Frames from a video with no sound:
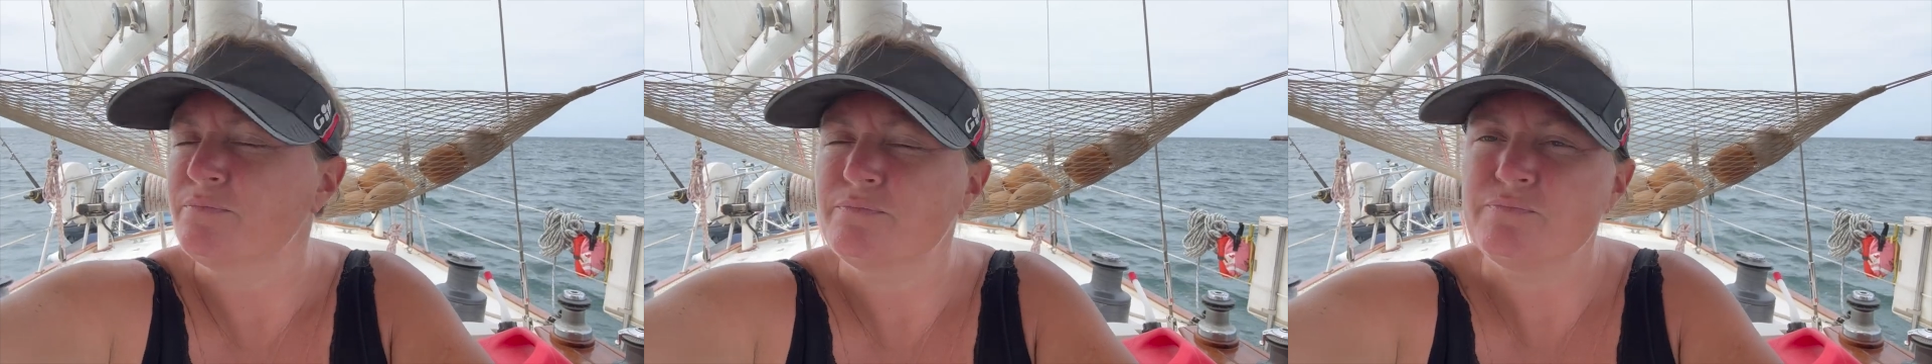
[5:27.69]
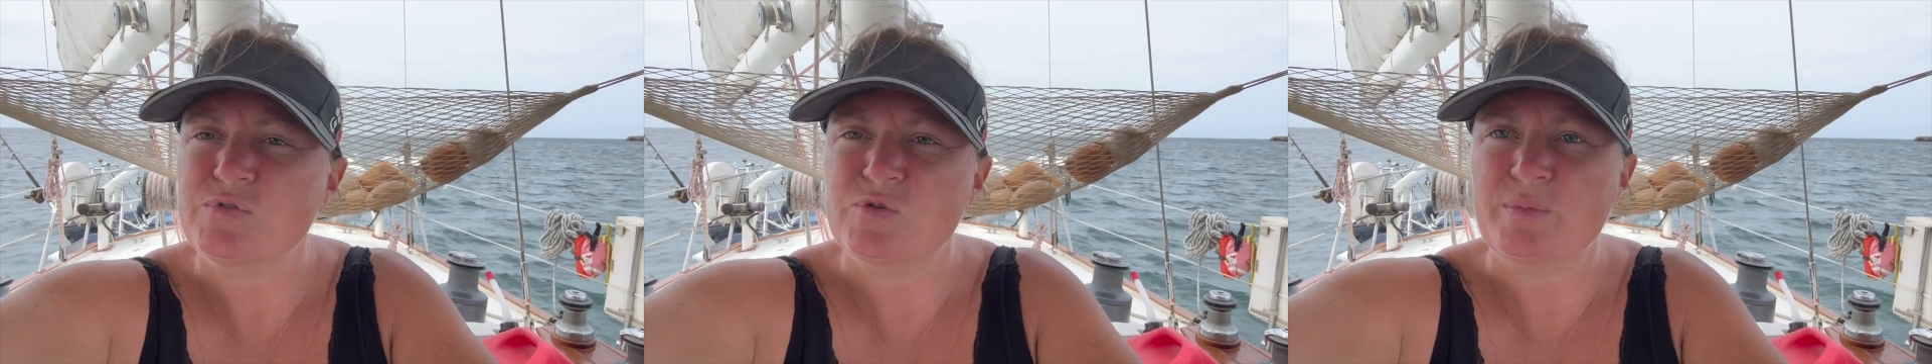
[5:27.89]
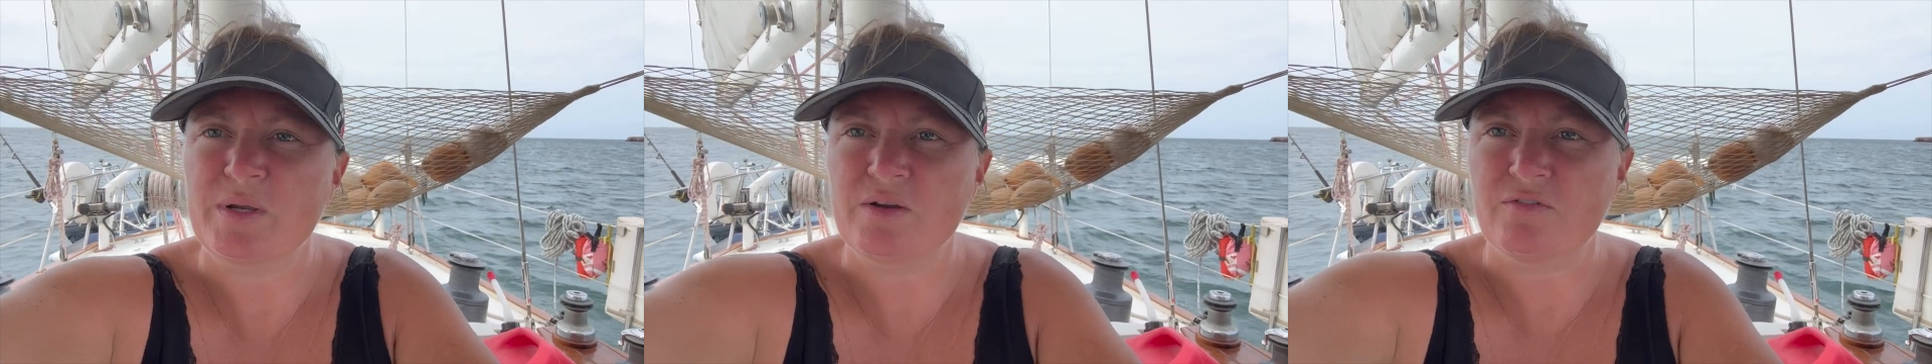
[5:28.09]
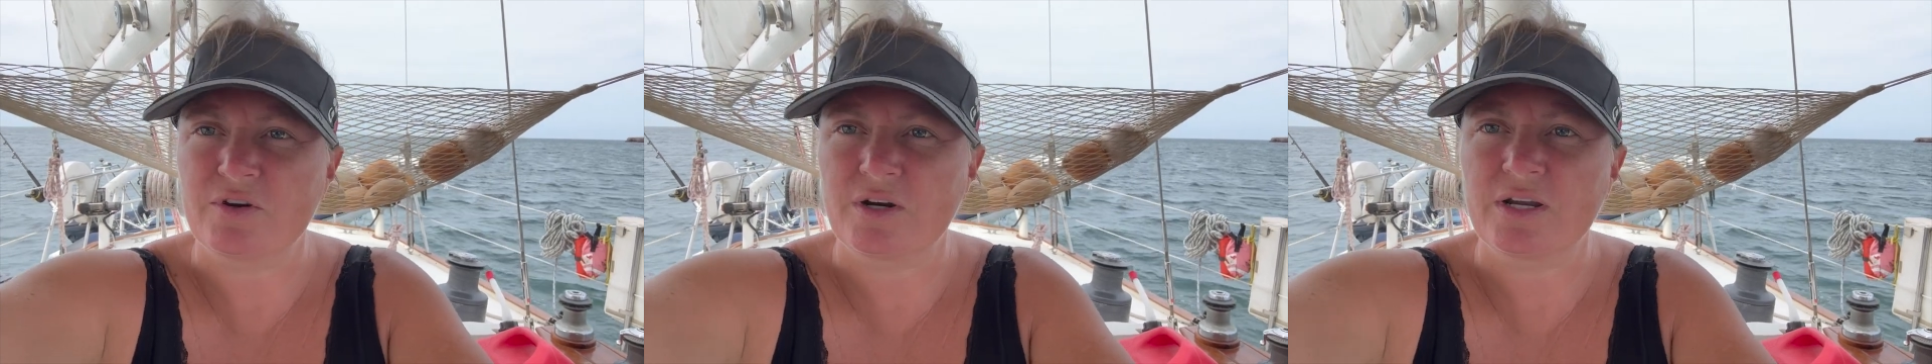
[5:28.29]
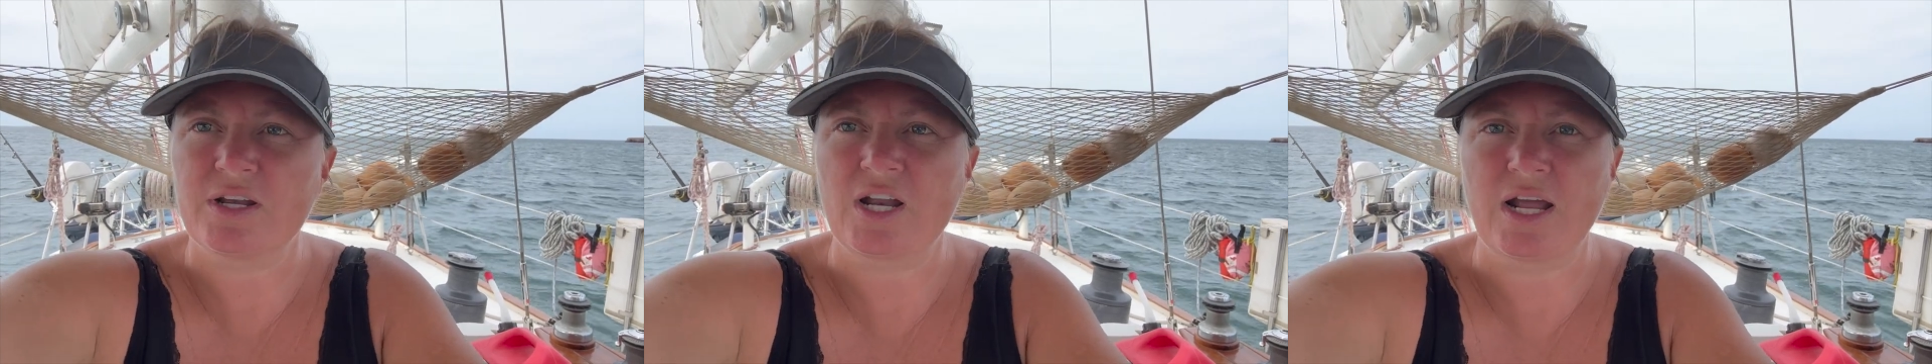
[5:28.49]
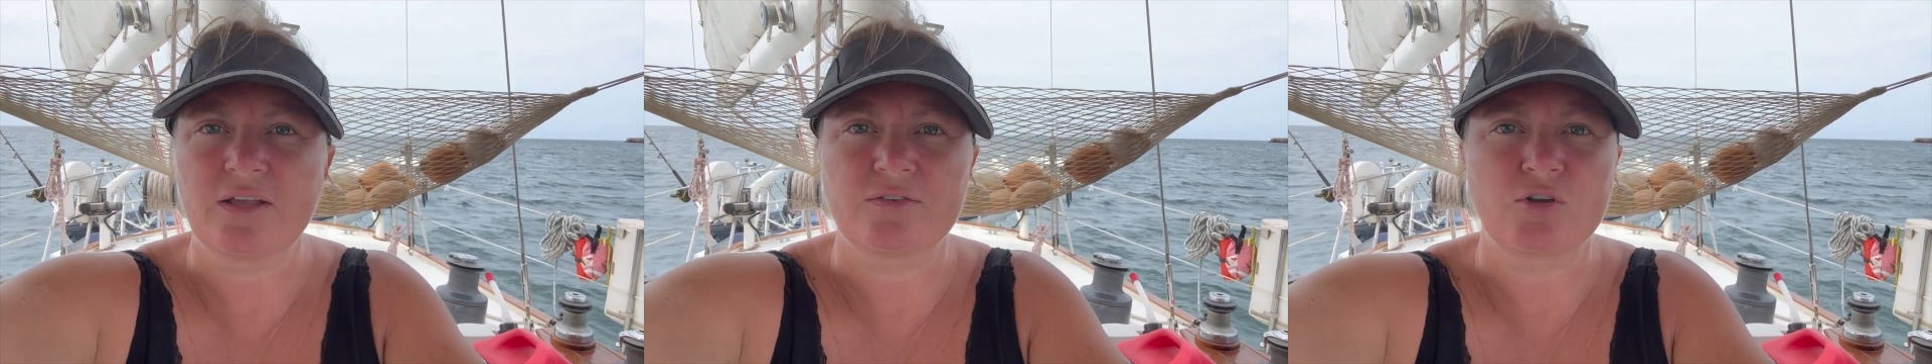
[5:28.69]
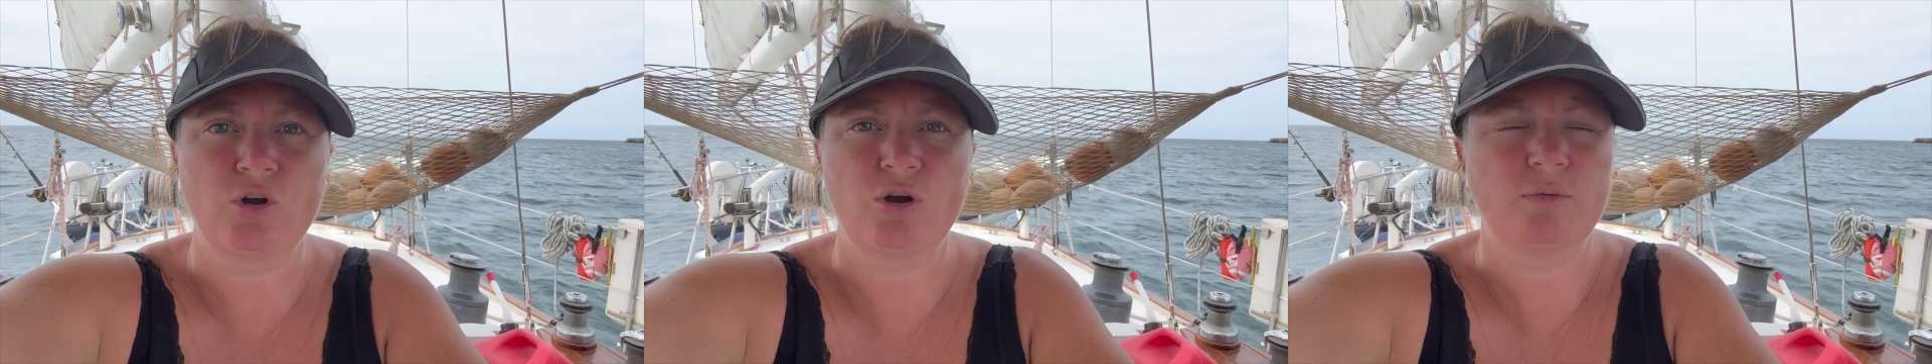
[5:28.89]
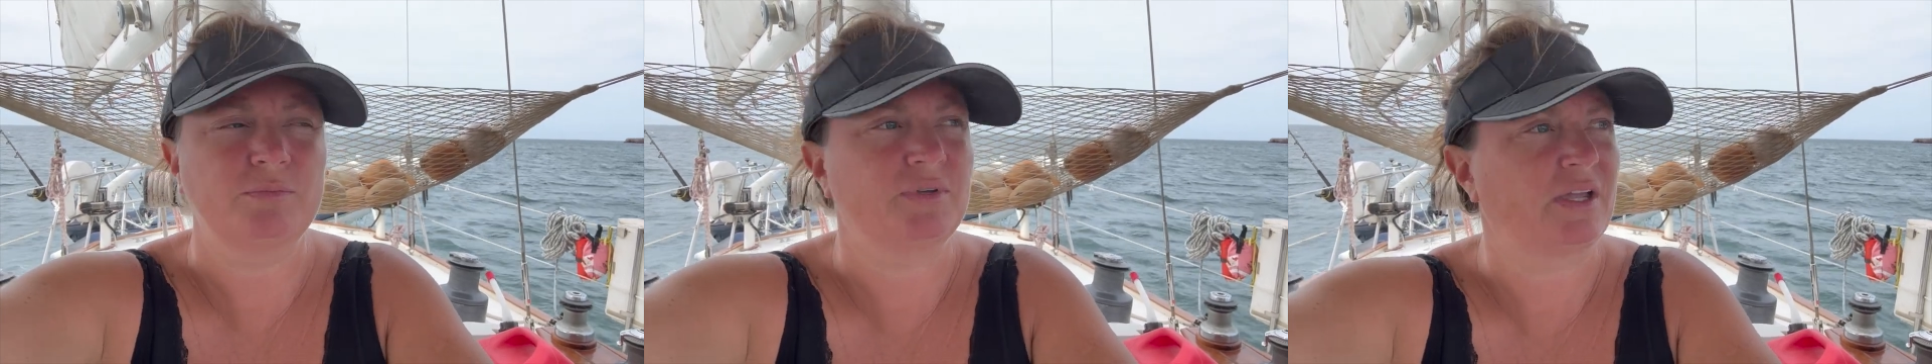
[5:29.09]
it's been a very nice,
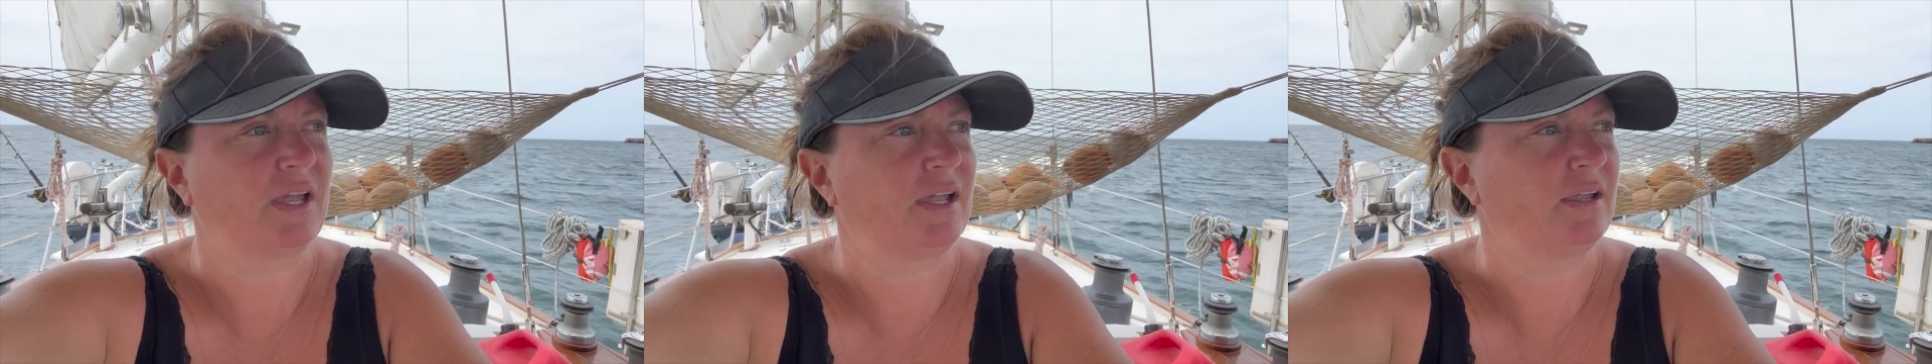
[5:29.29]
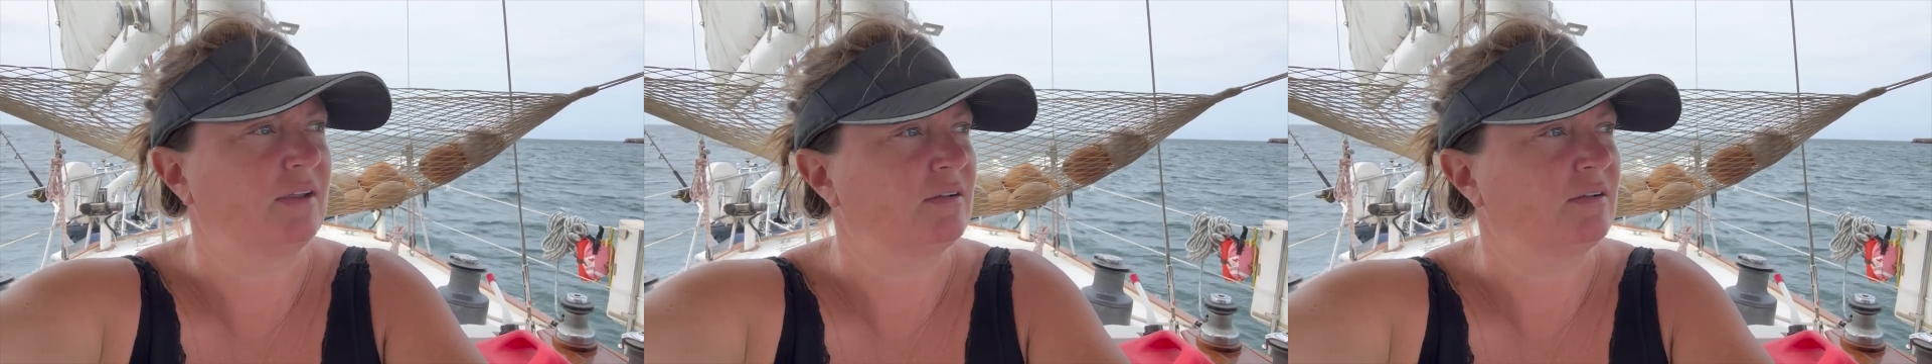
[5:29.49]
calm day.